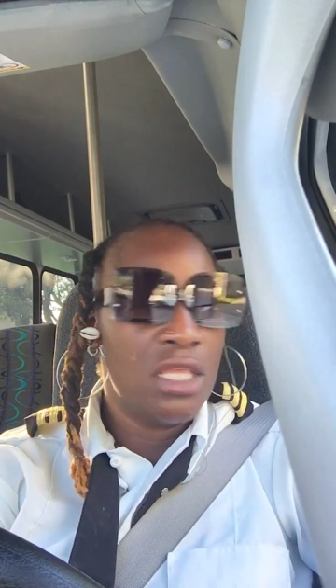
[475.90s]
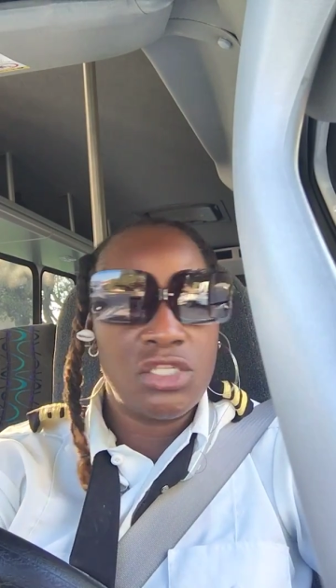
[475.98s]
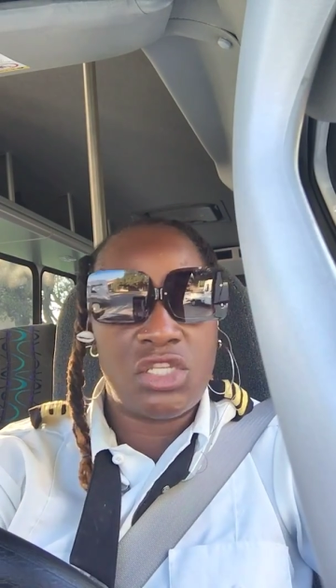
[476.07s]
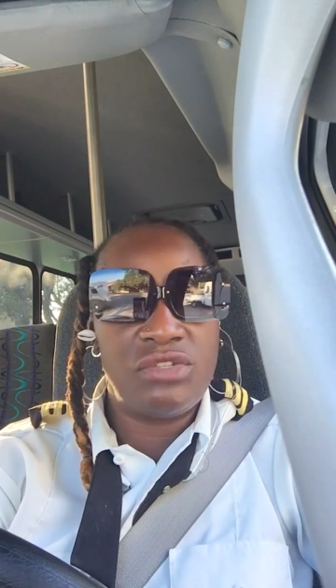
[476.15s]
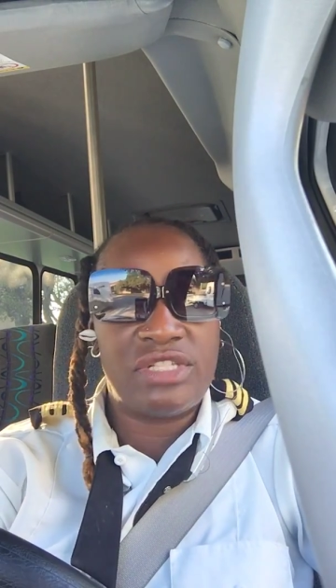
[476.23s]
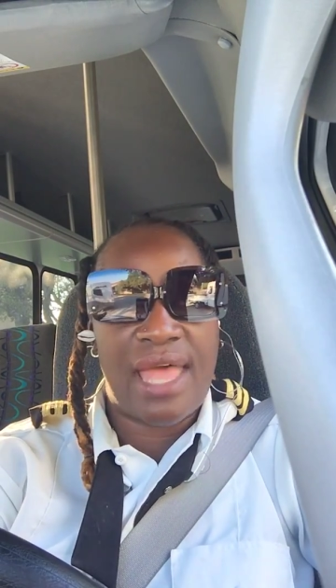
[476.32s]

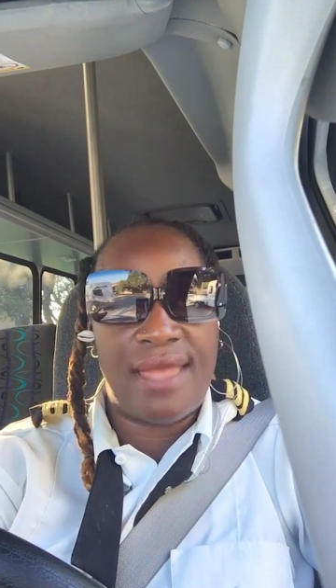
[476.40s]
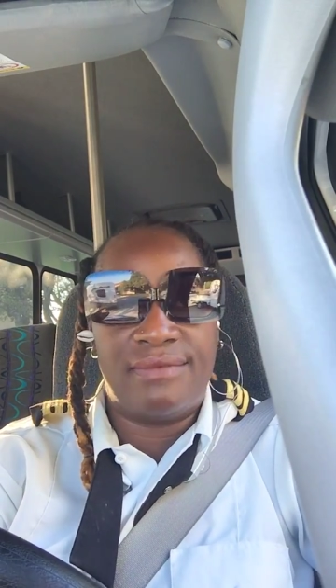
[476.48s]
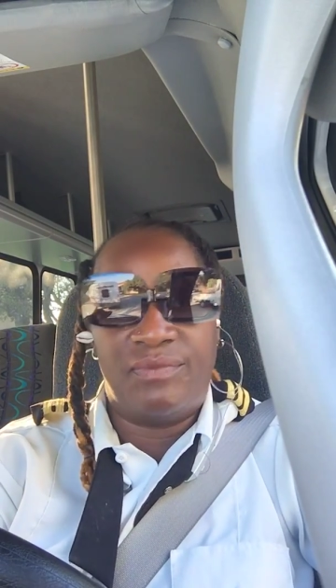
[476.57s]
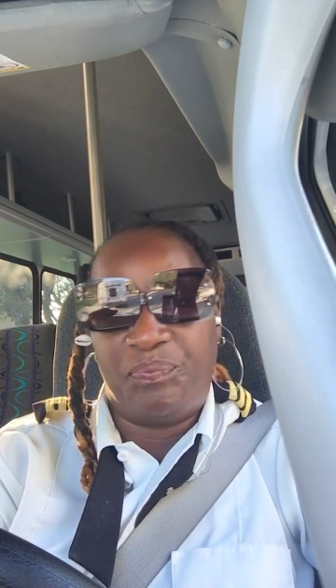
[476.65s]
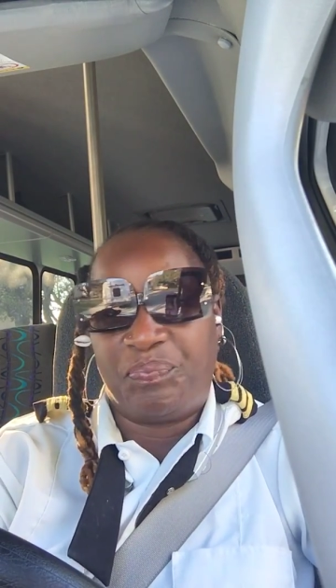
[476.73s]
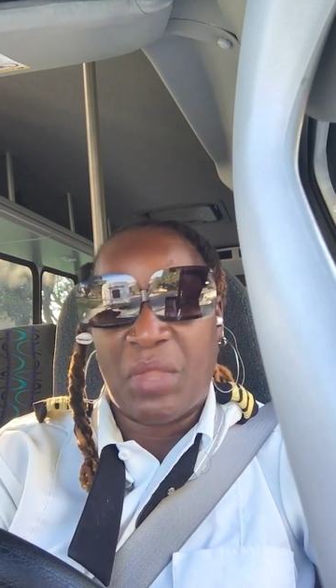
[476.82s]
She was like,
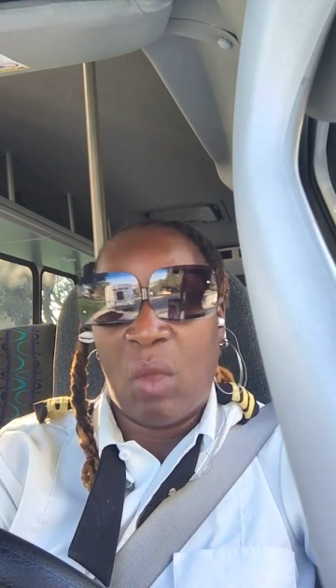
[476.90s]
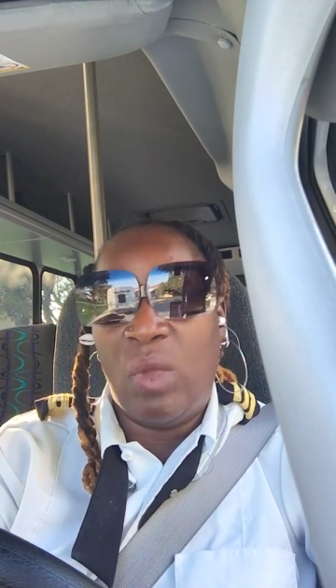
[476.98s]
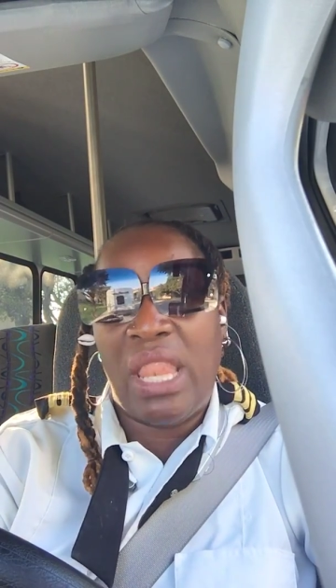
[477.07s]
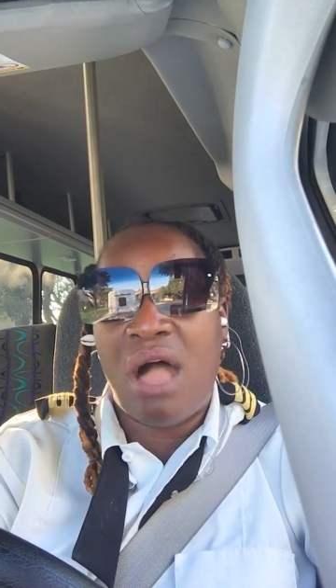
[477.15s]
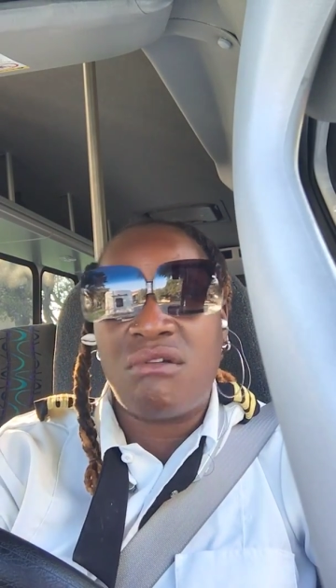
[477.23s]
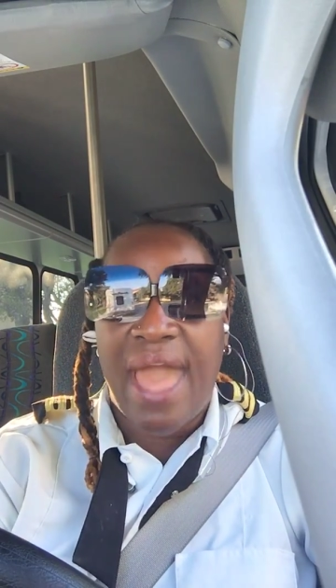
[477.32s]

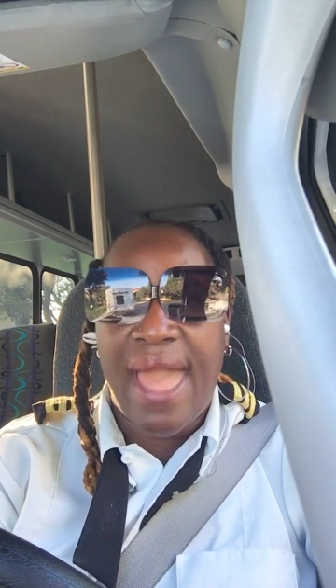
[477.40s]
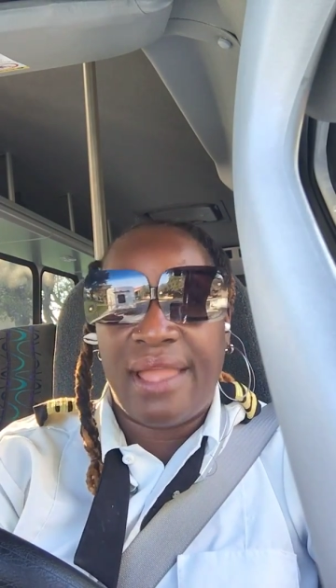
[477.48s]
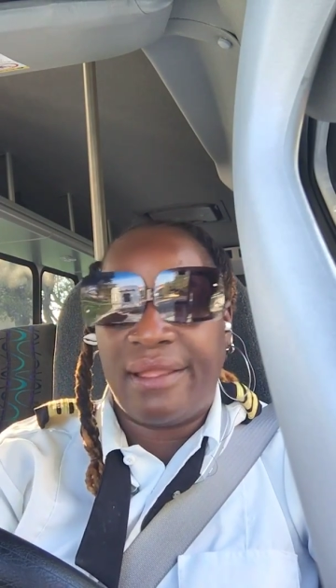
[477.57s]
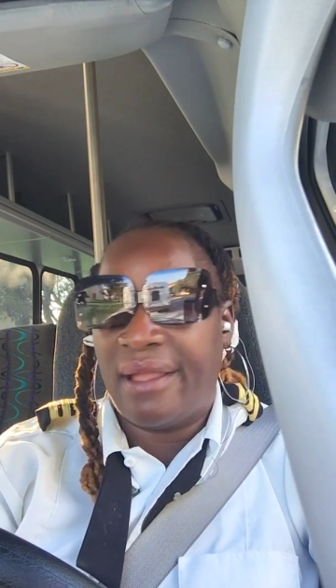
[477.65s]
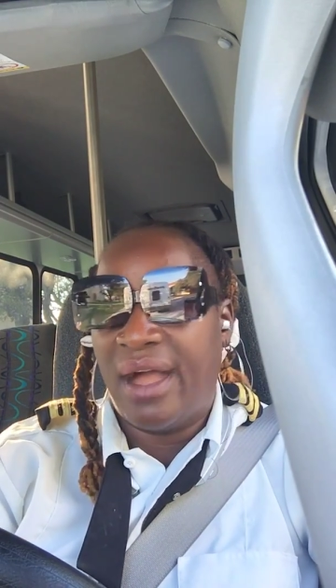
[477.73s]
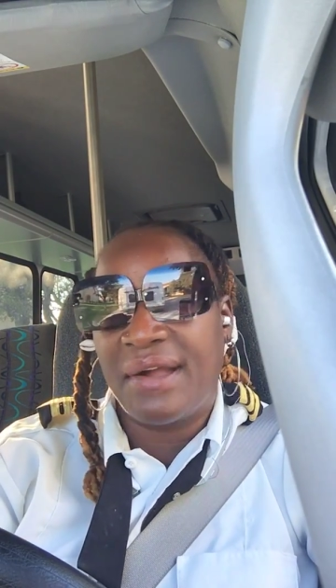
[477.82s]
well,
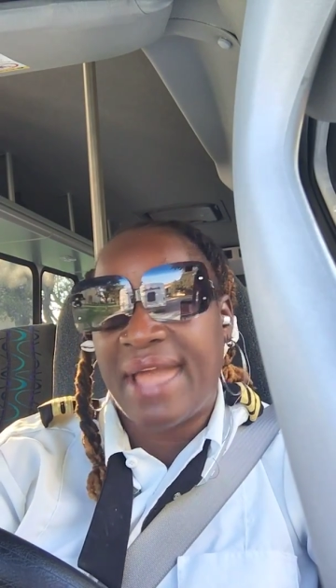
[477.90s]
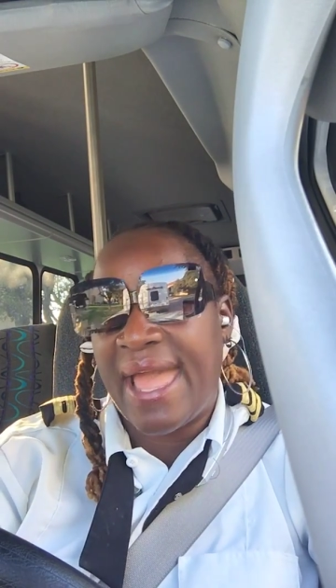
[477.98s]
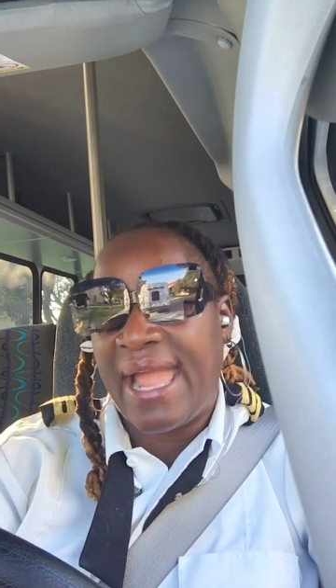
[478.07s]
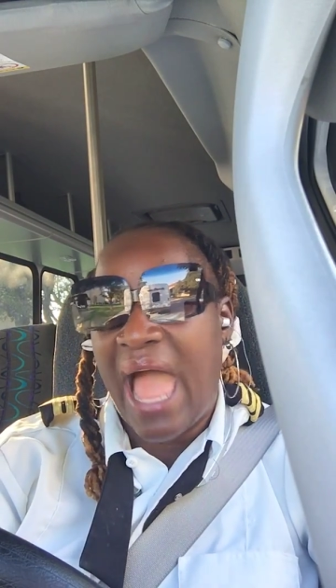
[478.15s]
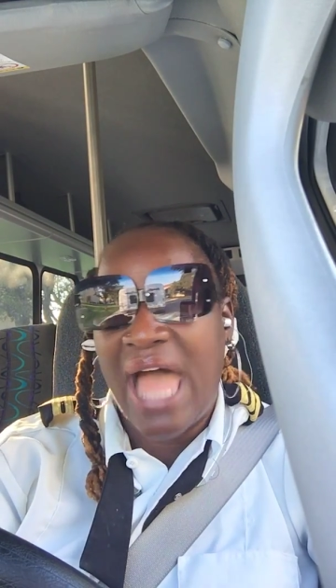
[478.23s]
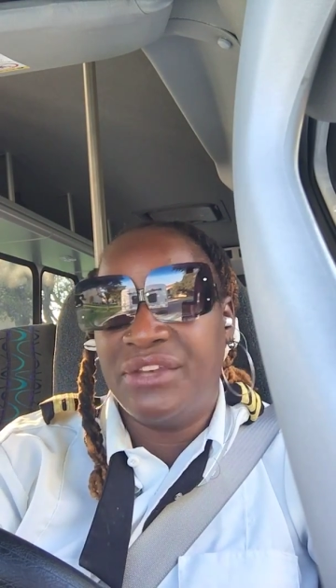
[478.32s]
okay,
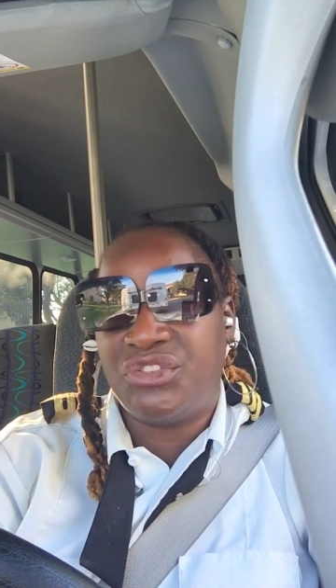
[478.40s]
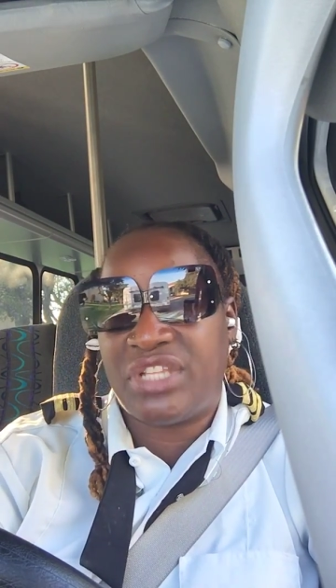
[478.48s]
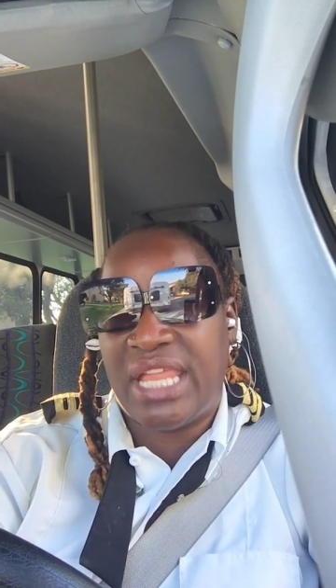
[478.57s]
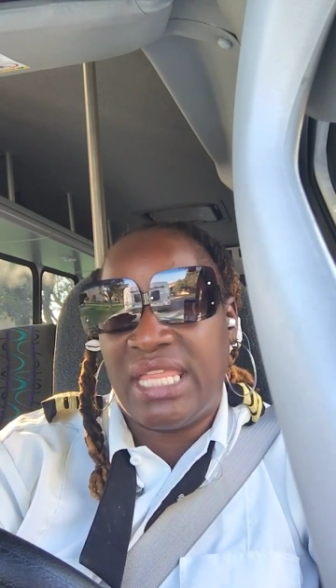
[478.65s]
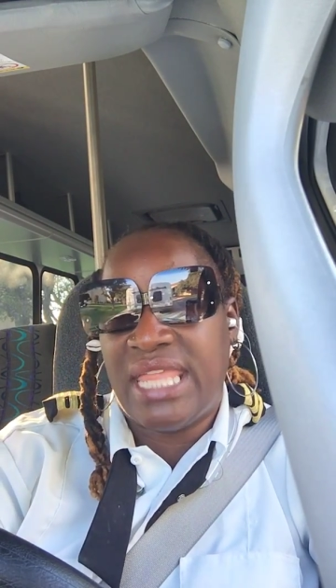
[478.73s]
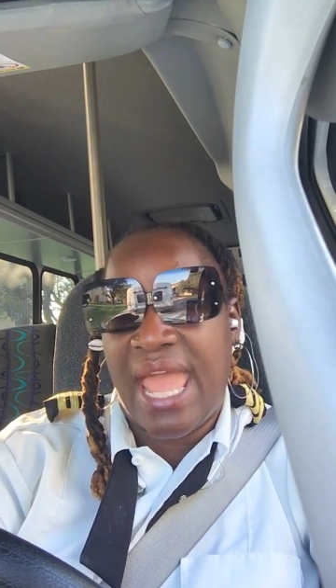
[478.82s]
I
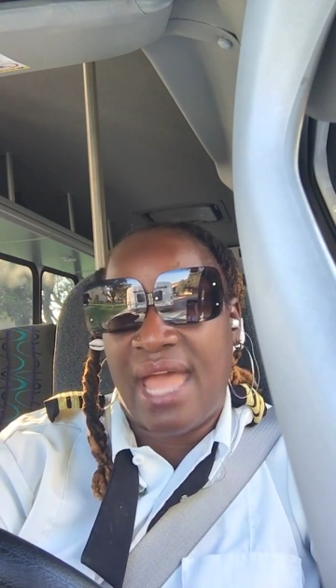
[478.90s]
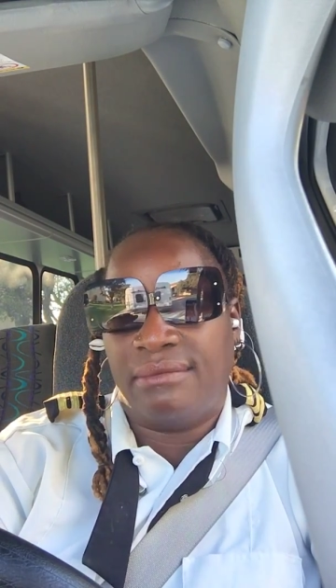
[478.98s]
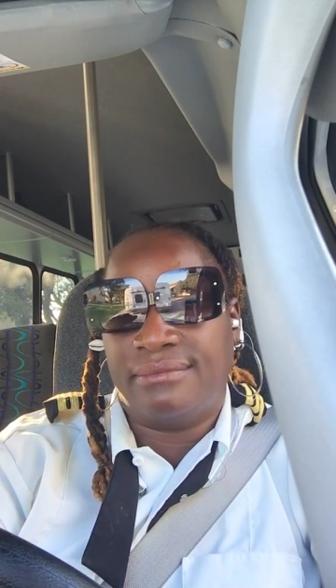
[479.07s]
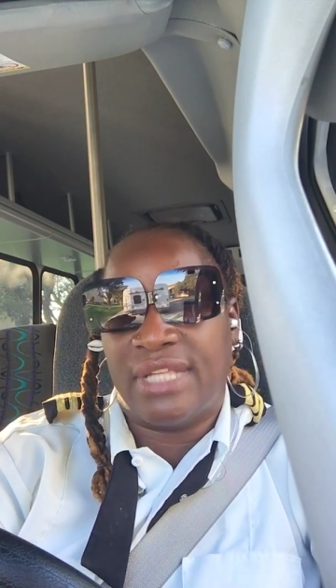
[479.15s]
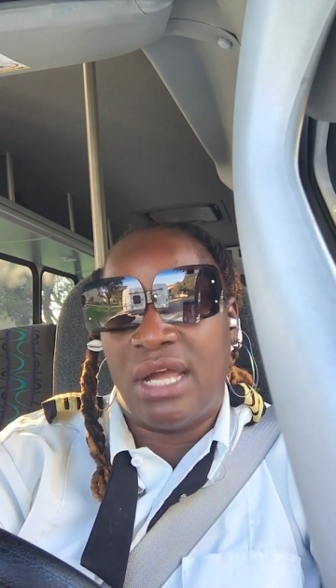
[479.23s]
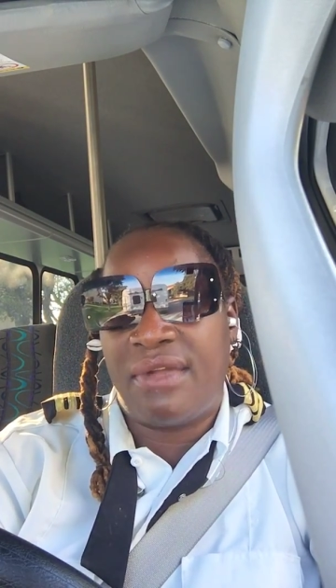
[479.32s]
understand. Yeah,
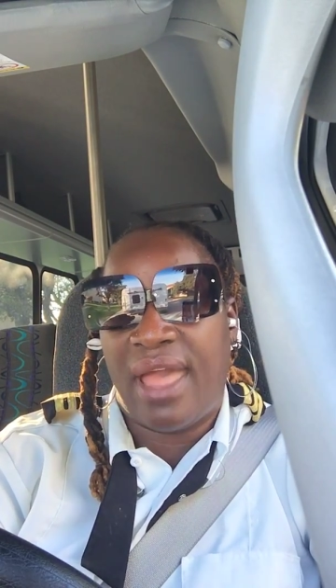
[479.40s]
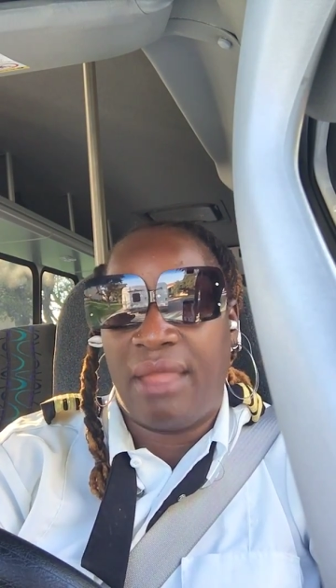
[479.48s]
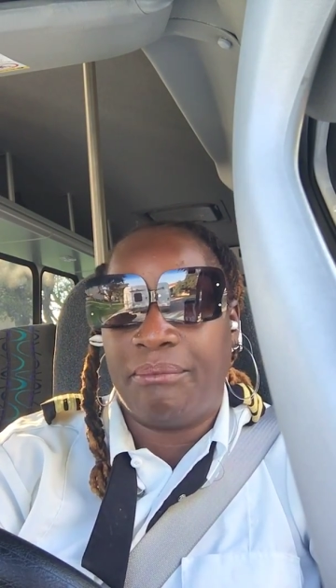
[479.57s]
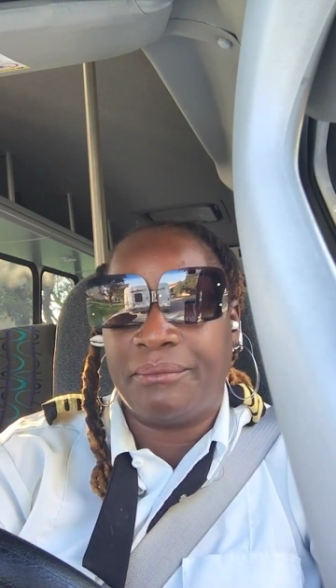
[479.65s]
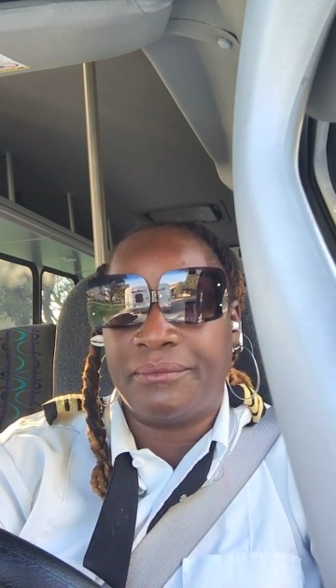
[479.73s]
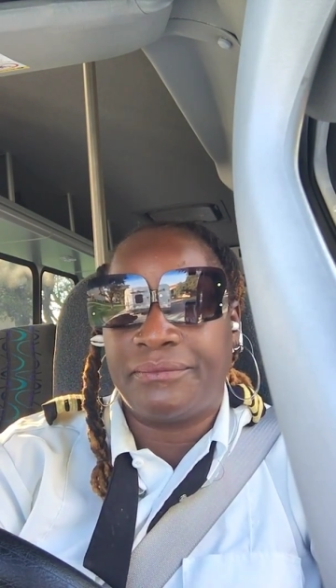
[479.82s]
okay.